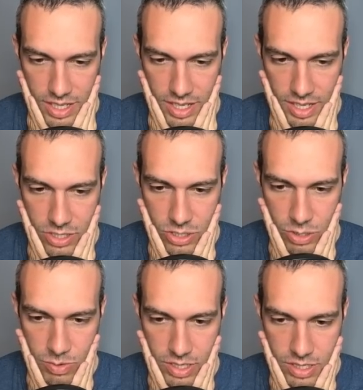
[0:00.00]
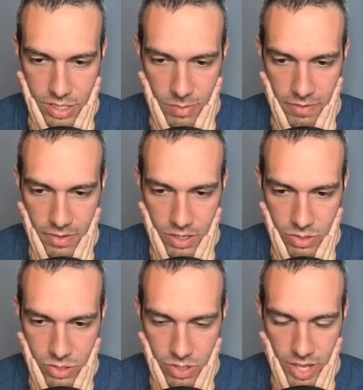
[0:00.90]
And do you listen to my videos, or
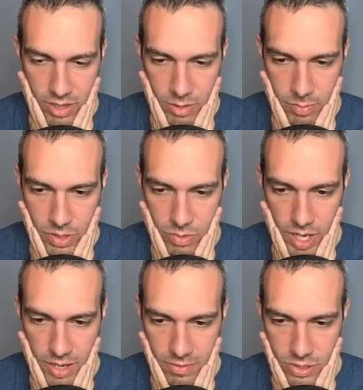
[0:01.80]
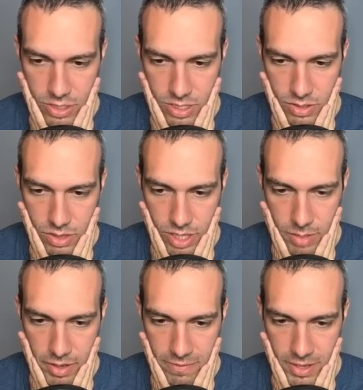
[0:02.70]
do you have them mute off and just look at
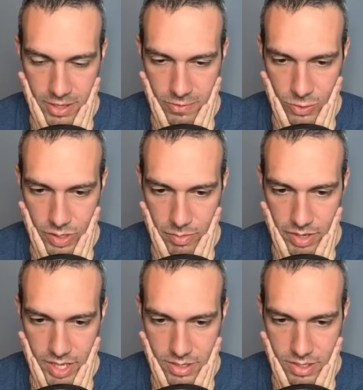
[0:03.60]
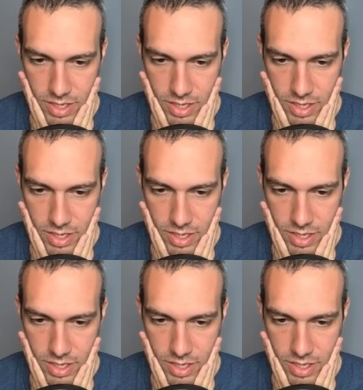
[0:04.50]
my face for 20 minutes?